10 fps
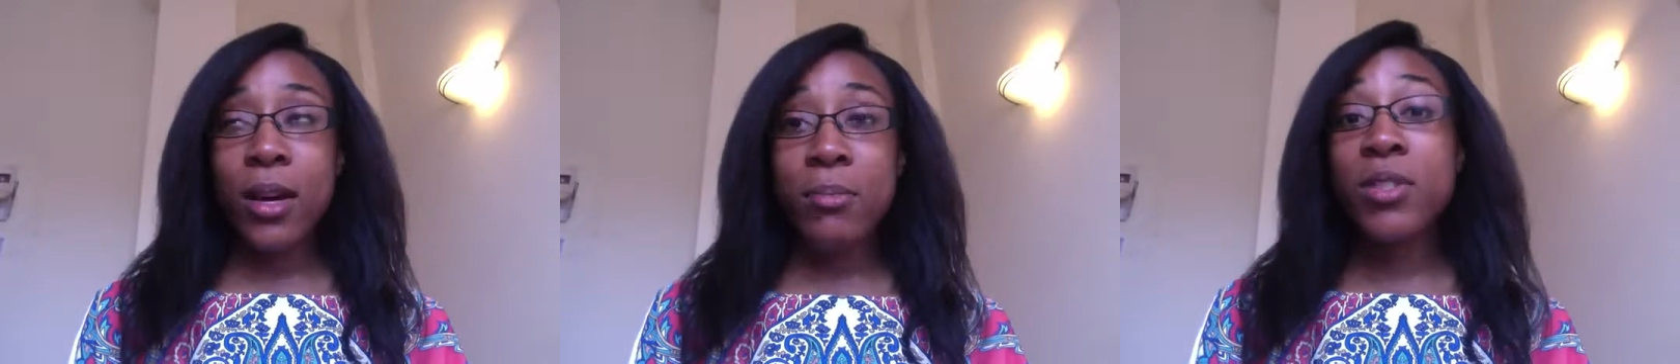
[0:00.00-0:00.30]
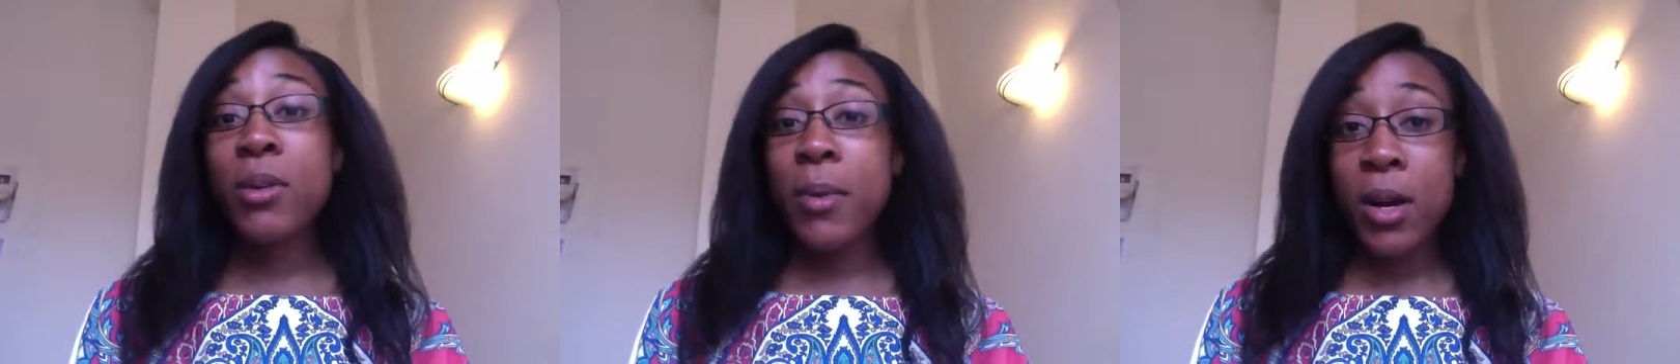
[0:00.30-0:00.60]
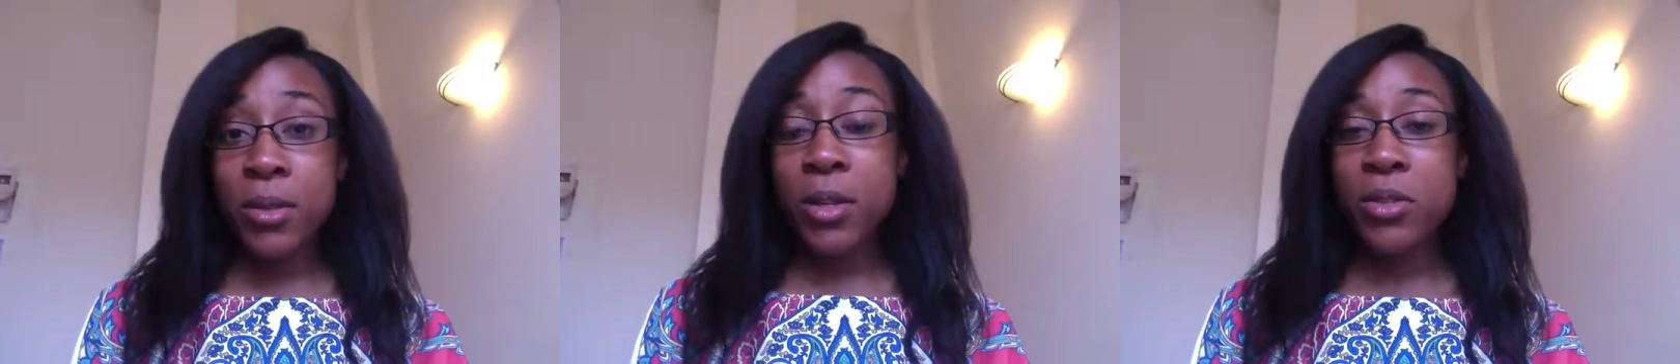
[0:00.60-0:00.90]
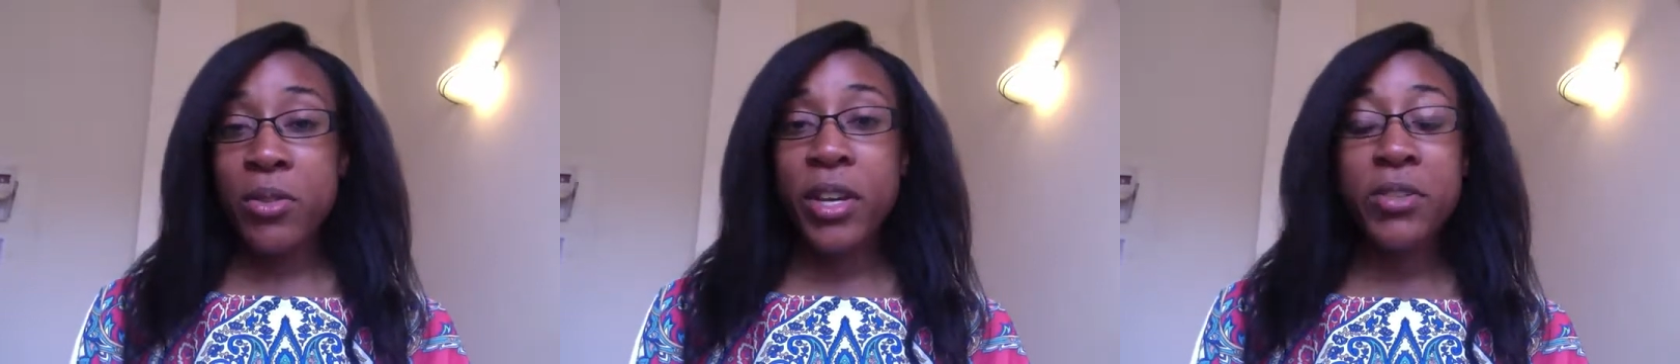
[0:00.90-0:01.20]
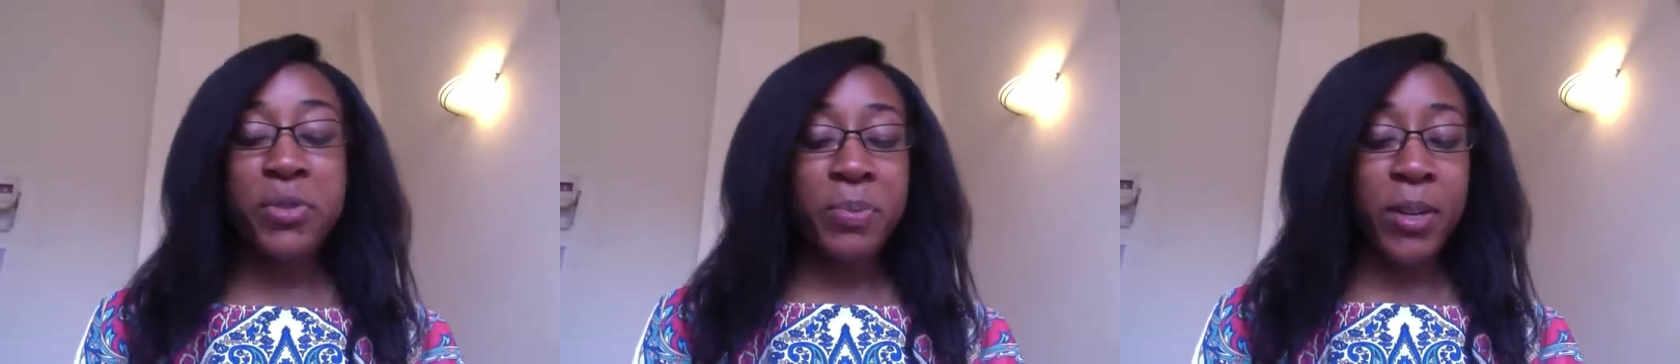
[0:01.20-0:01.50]
tomatoes
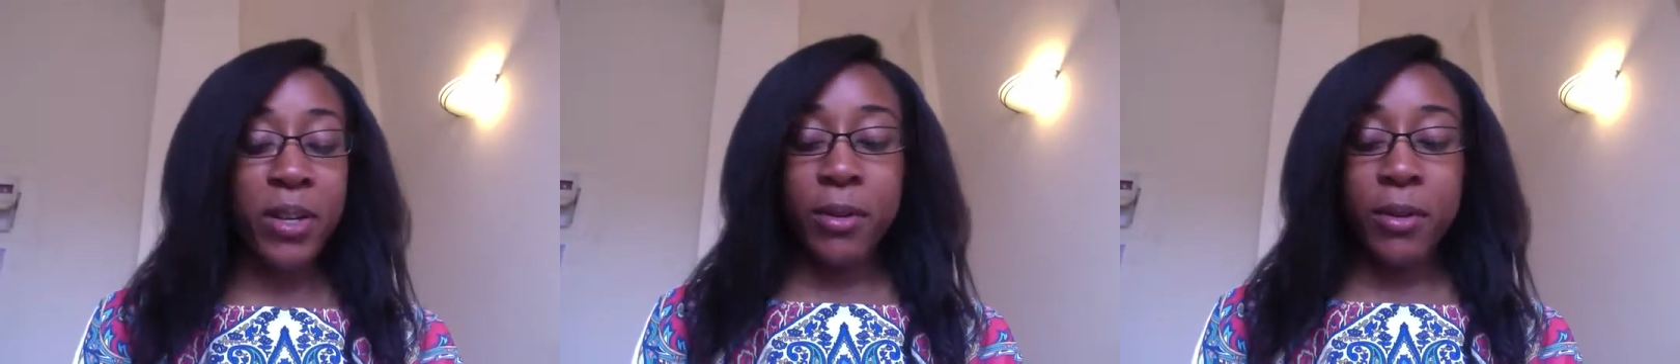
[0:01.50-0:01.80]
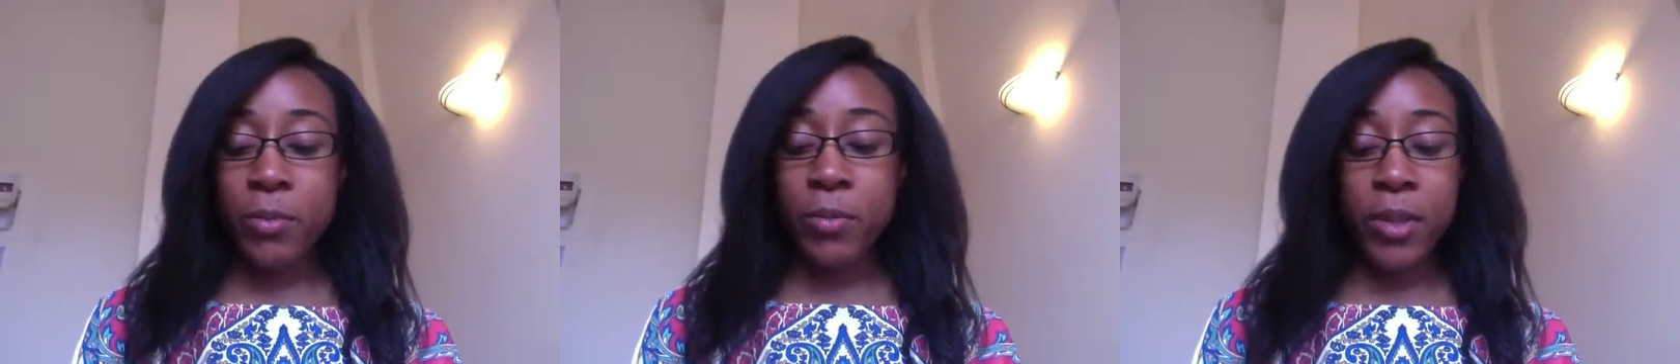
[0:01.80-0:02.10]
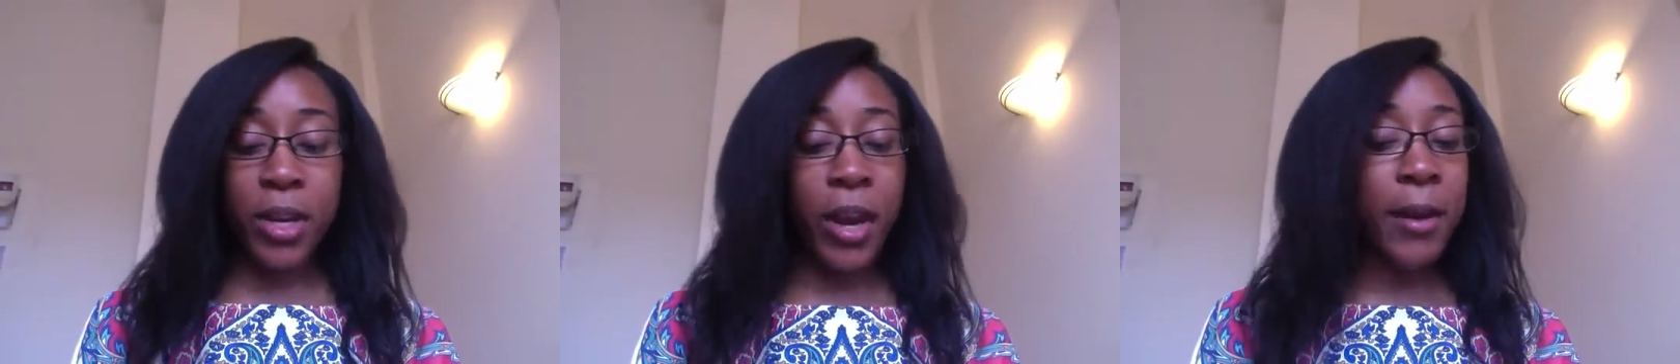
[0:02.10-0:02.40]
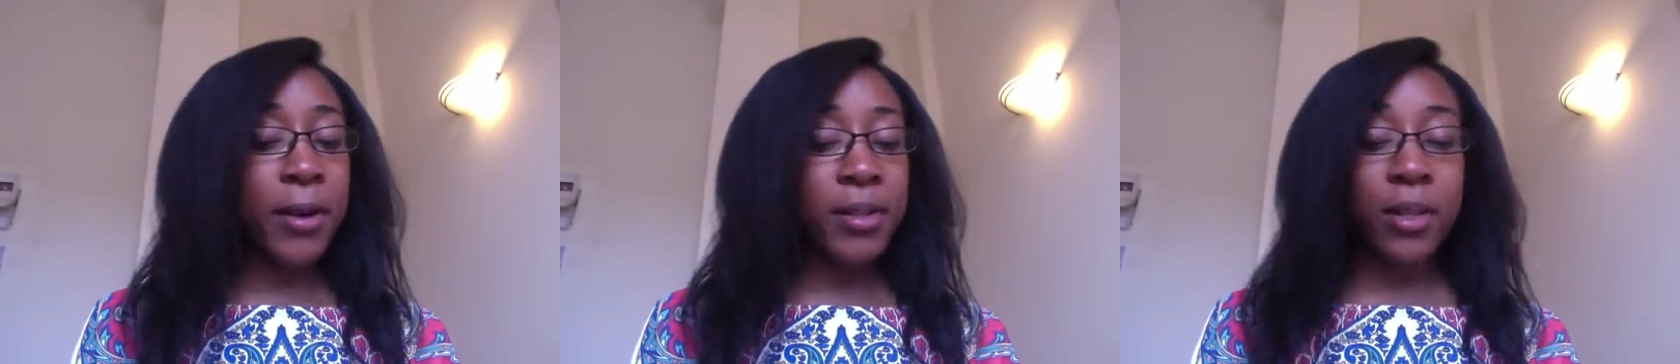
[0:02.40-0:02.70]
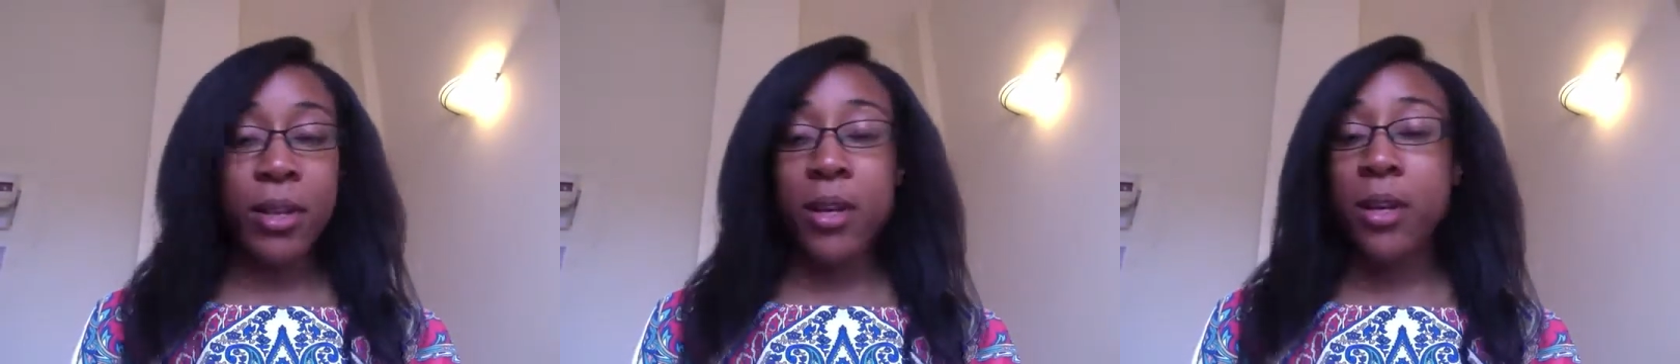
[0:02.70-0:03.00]
range, but with the carrots and
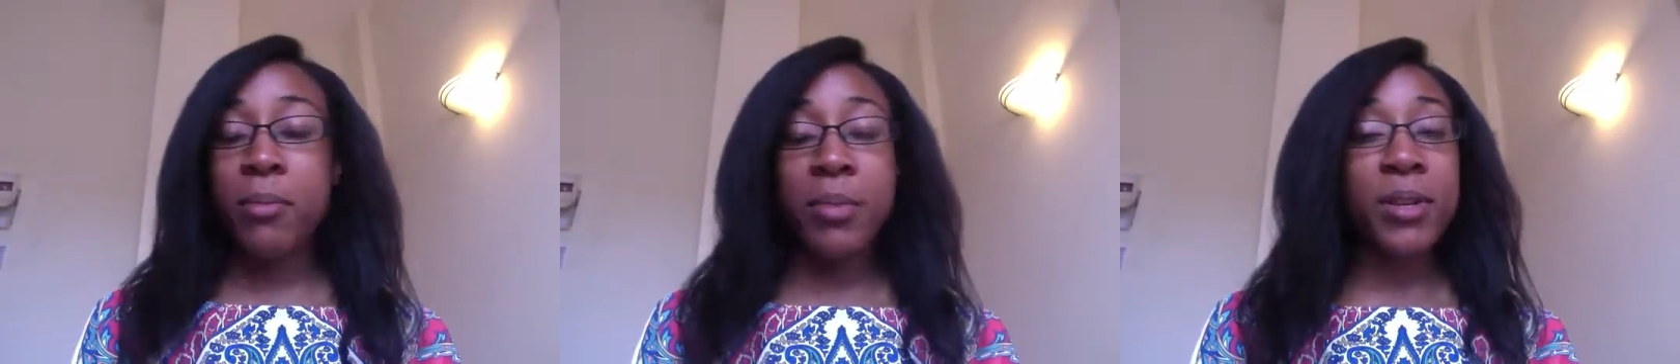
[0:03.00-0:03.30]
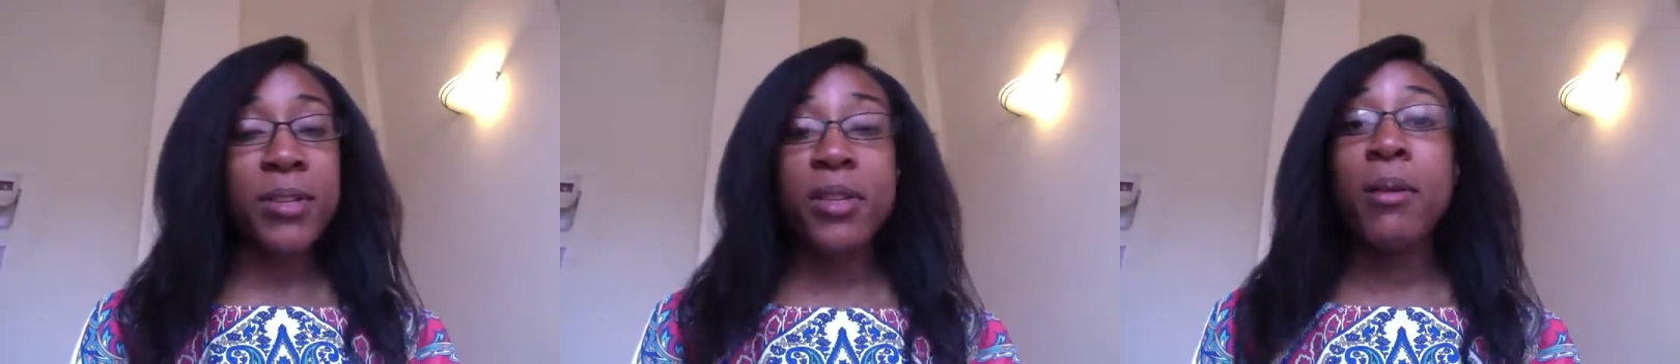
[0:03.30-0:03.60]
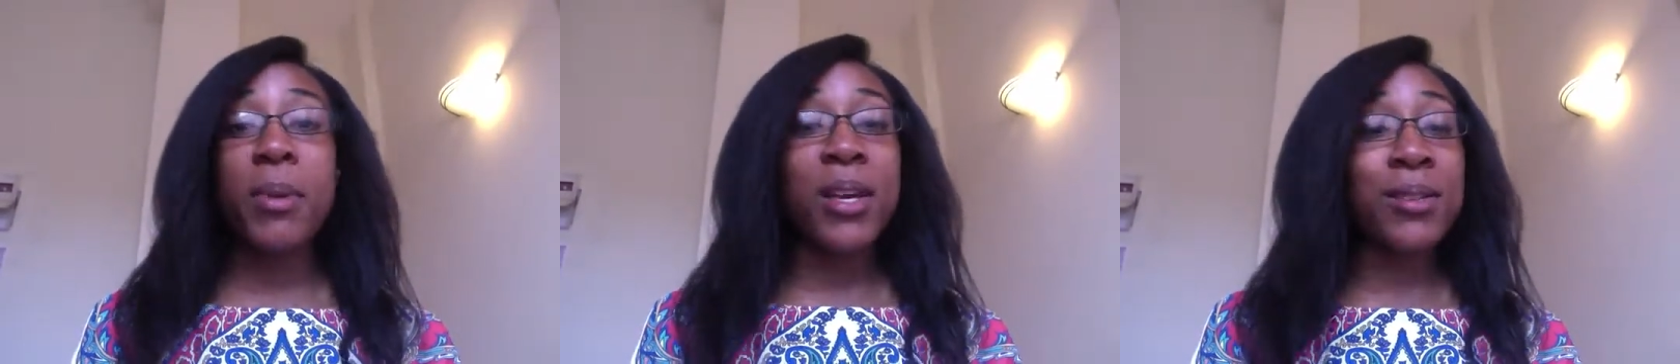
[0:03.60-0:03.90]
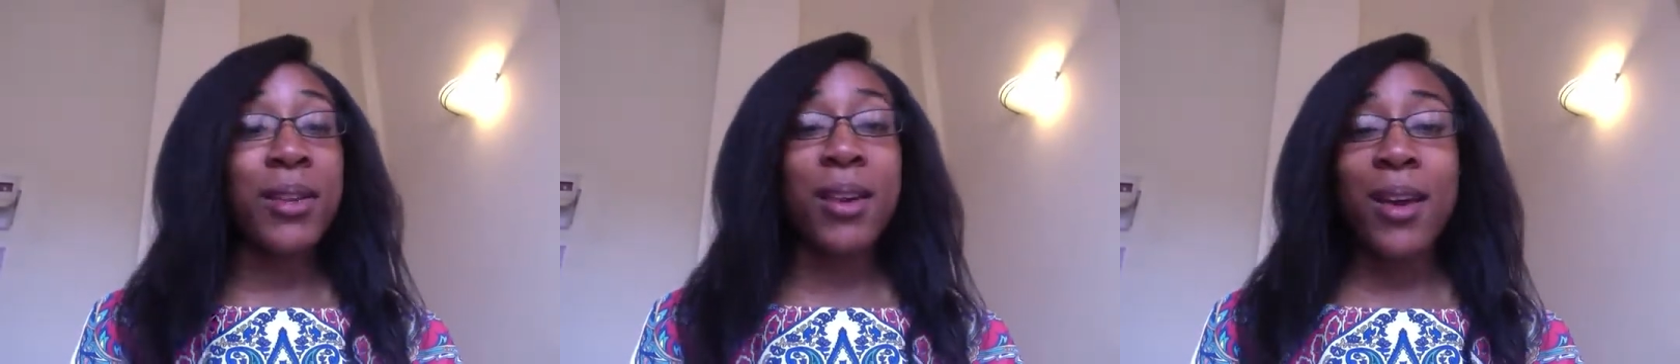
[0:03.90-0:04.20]
the cucumbers, amazing.